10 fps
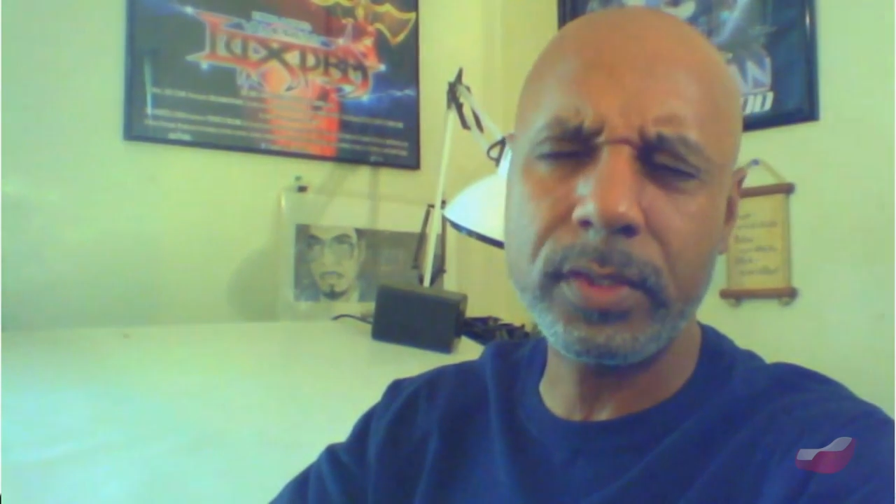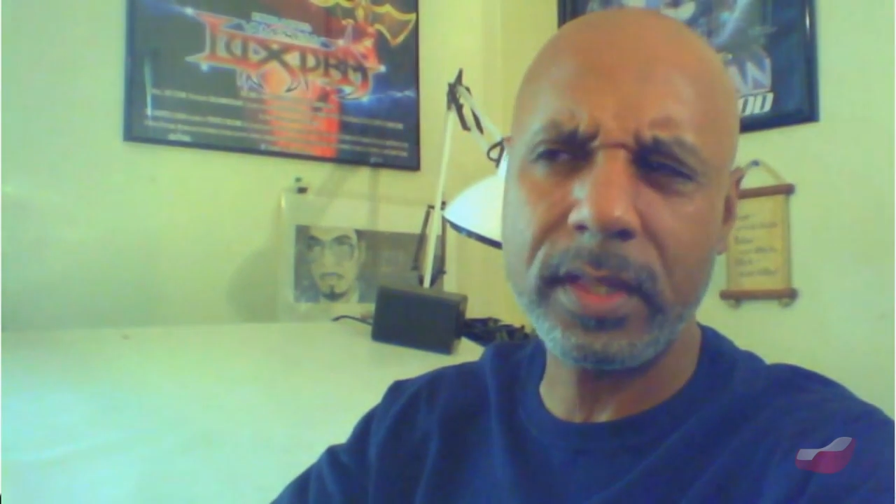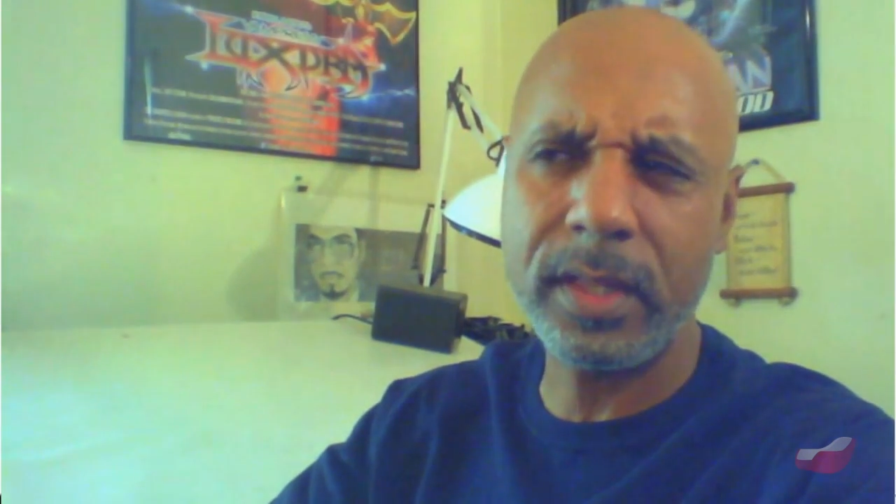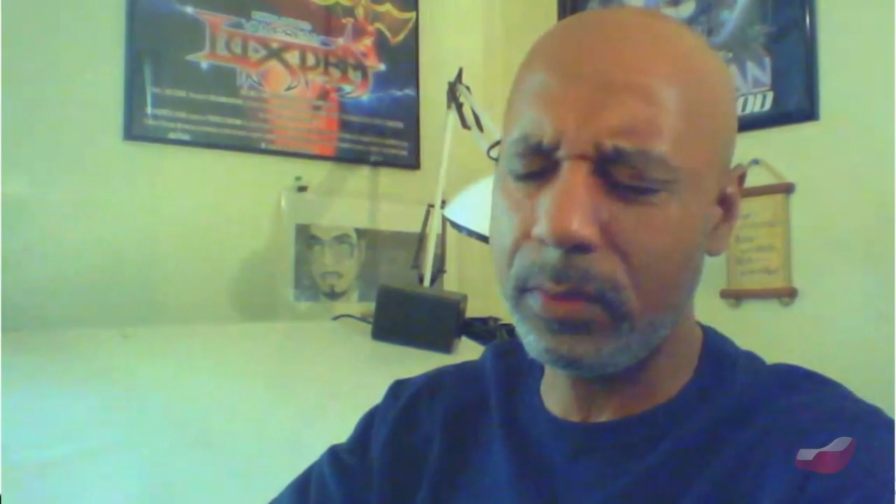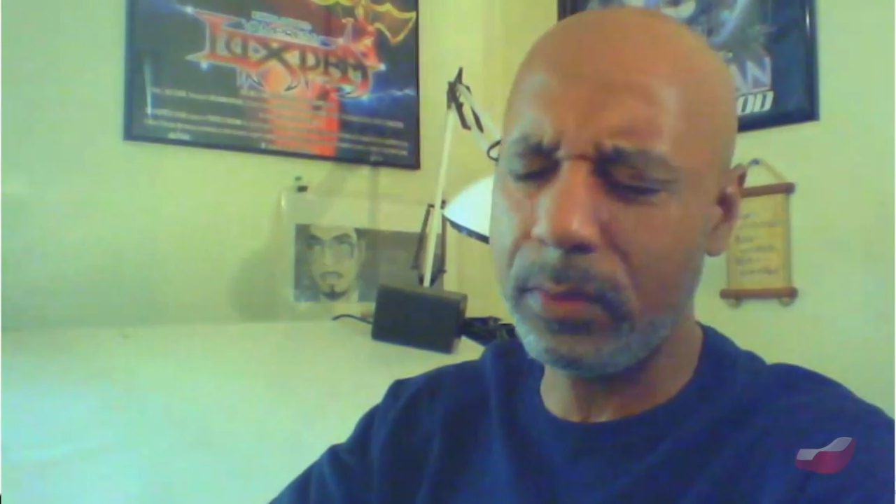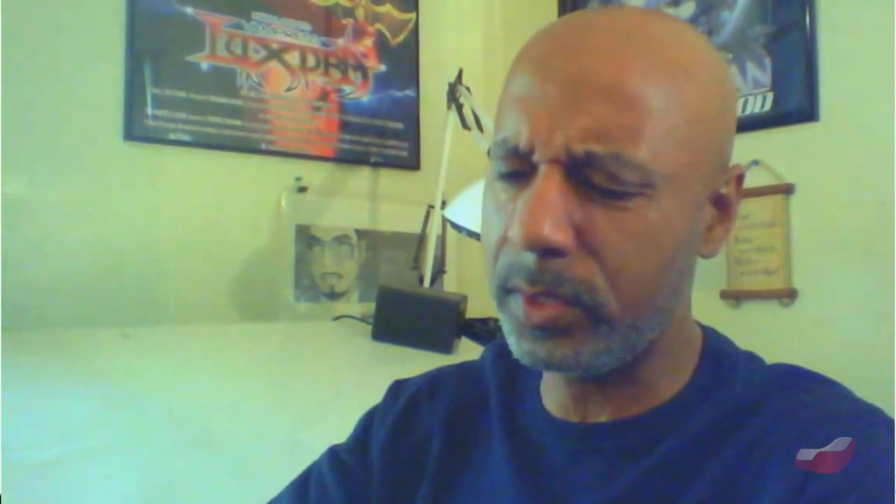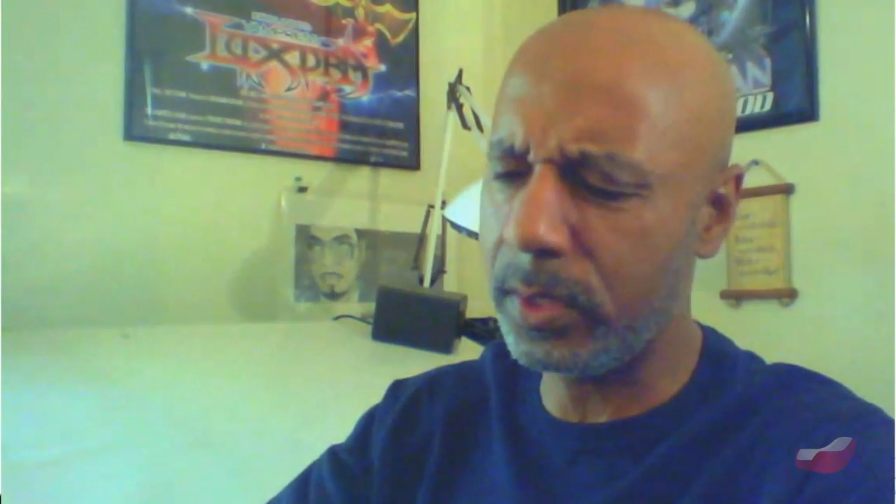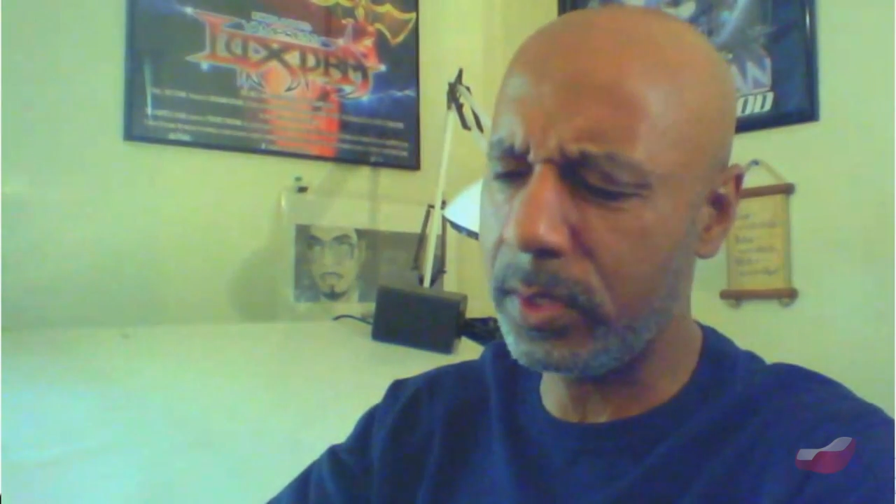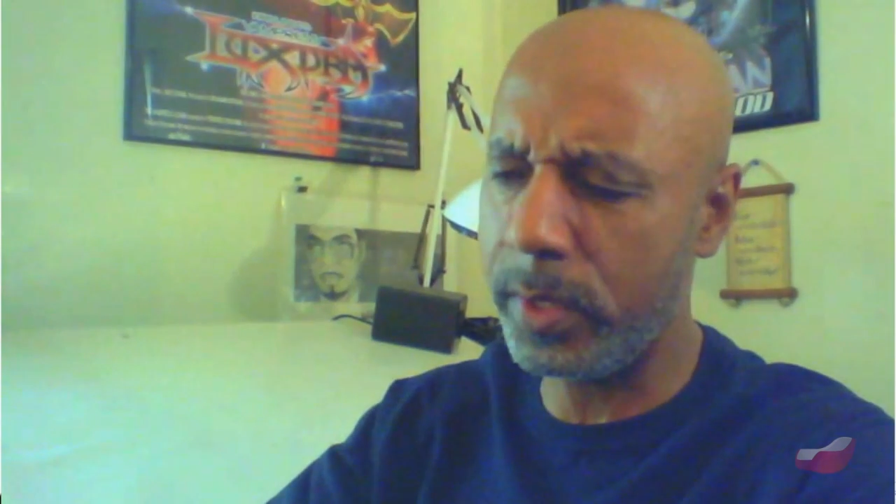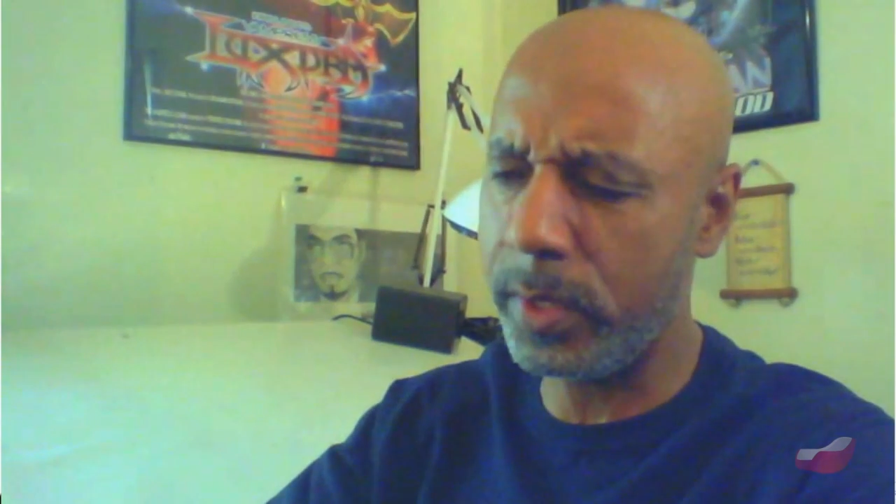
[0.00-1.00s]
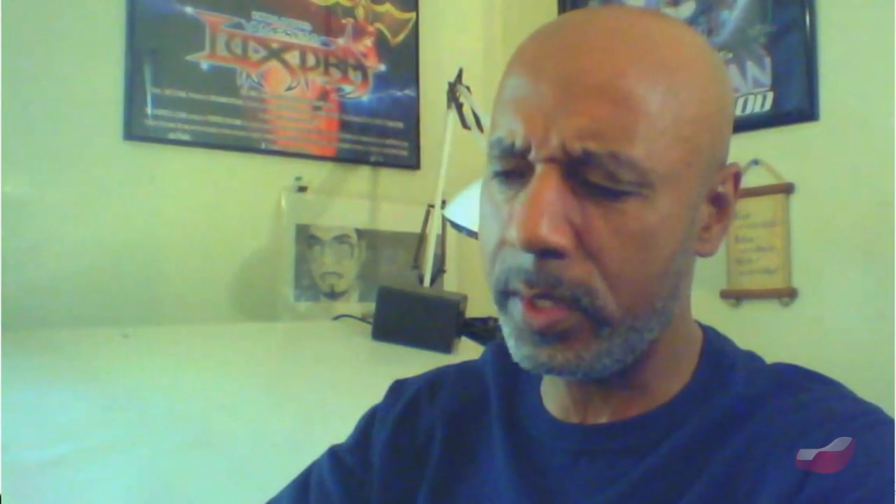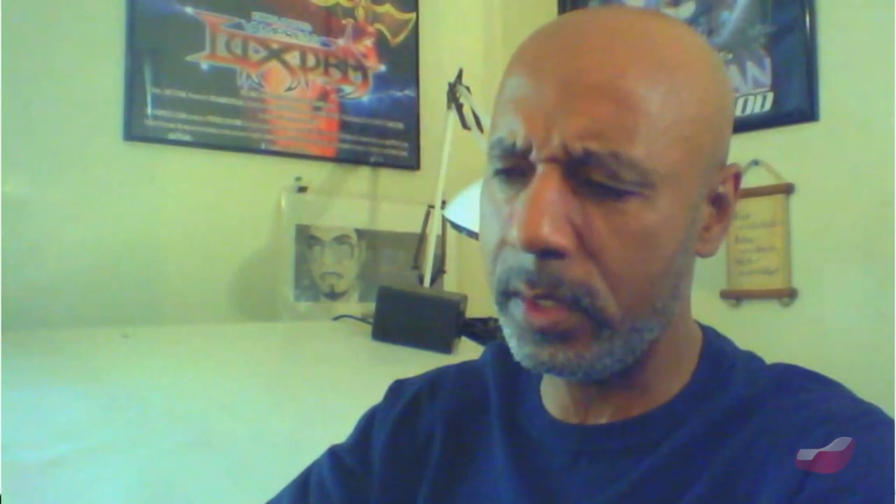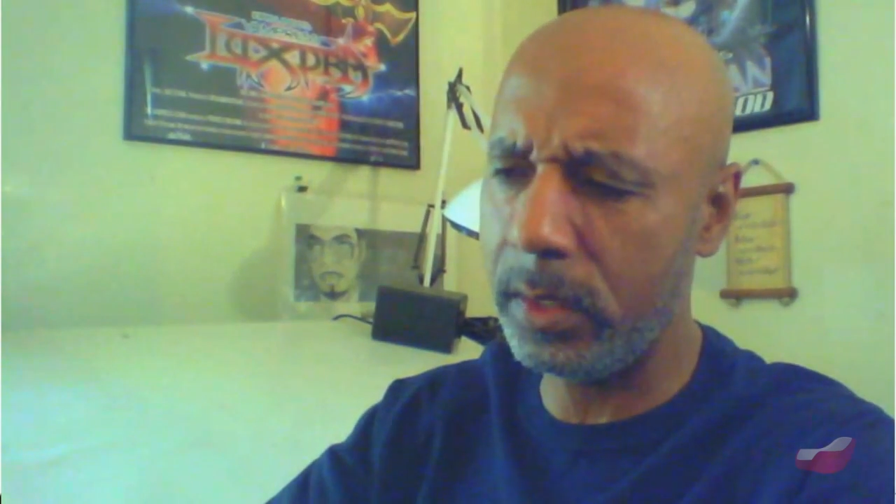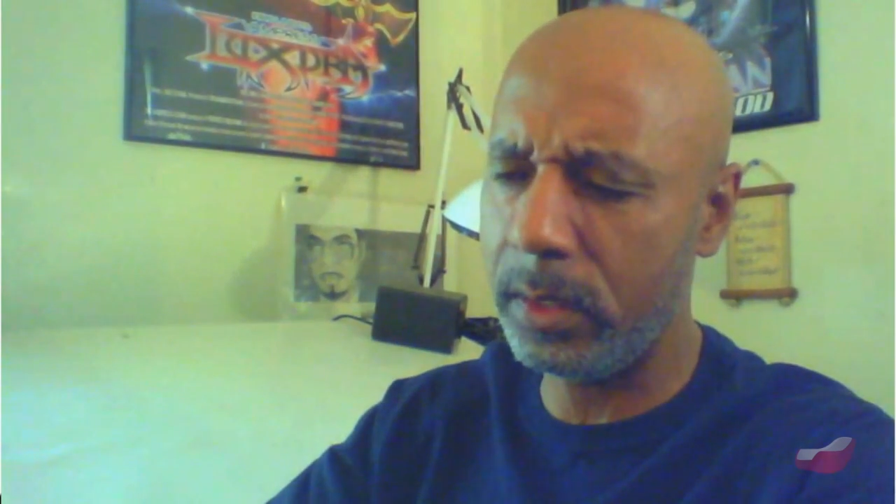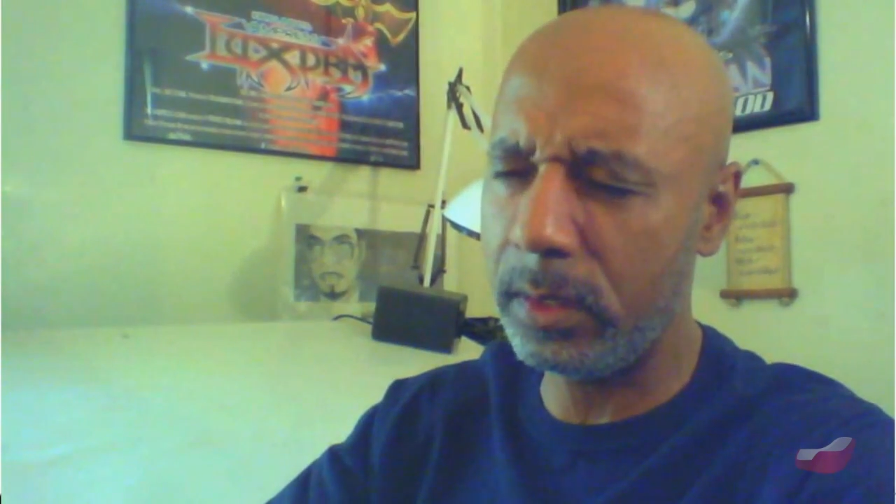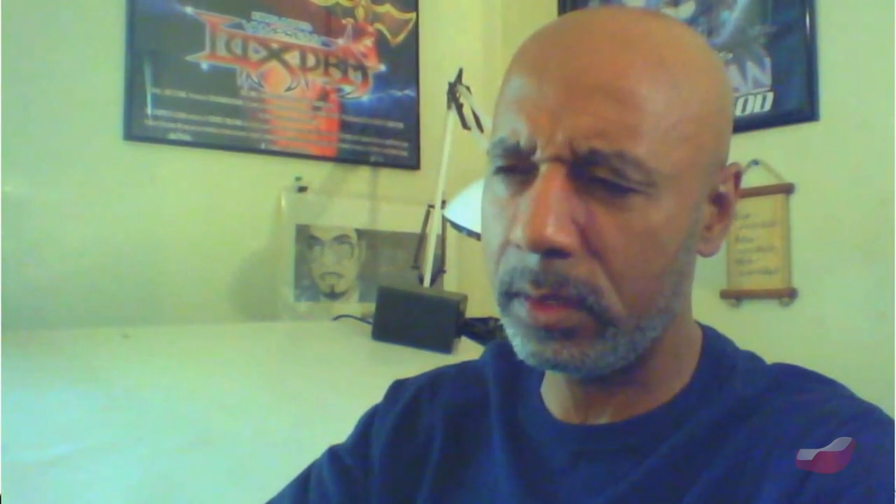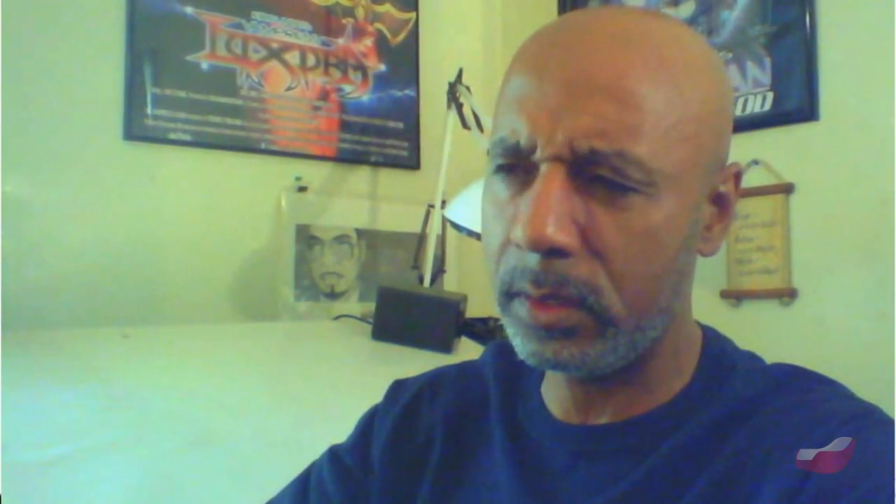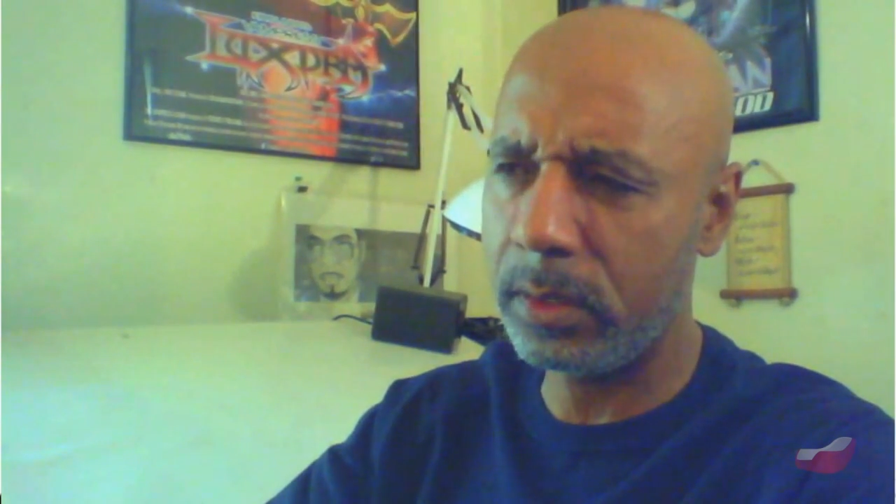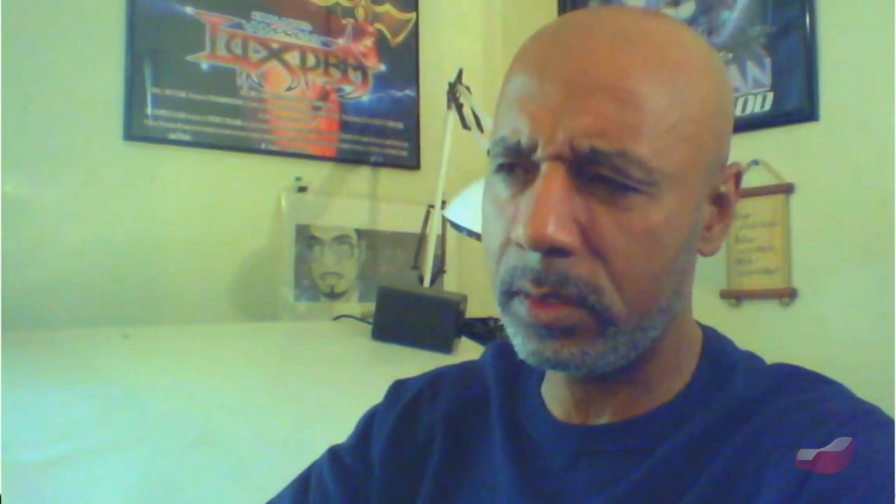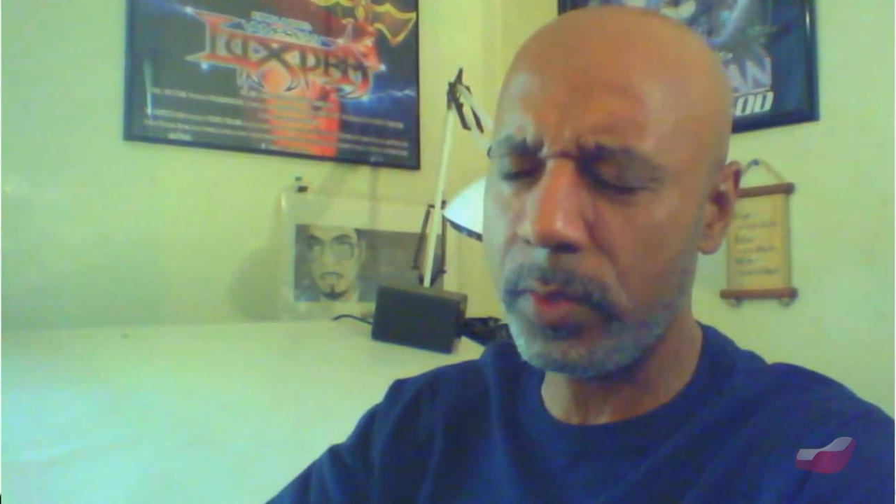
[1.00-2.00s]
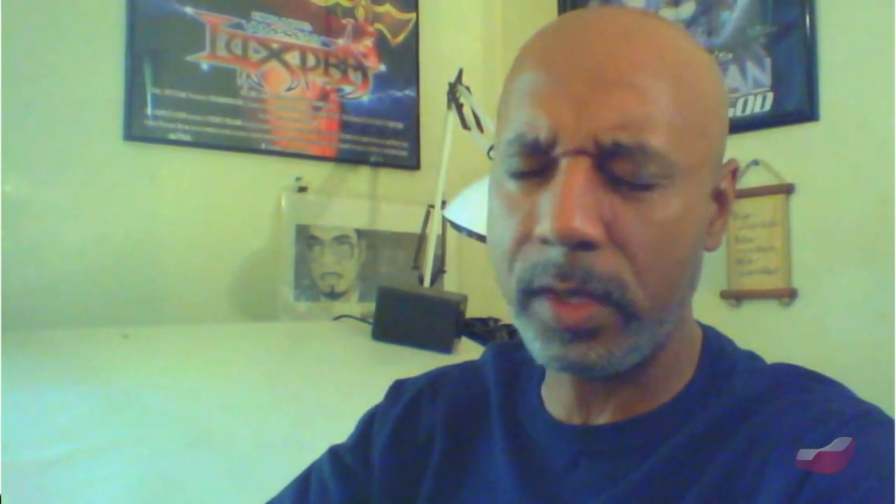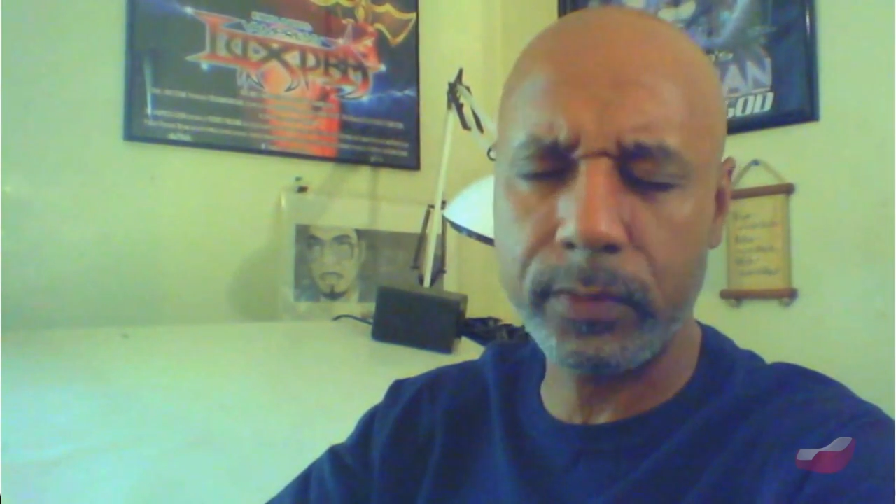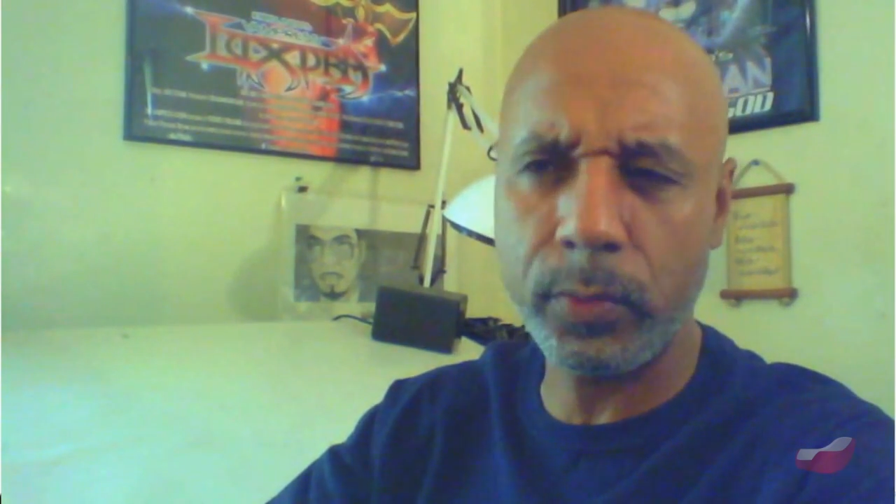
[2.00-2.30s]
think that was in 2012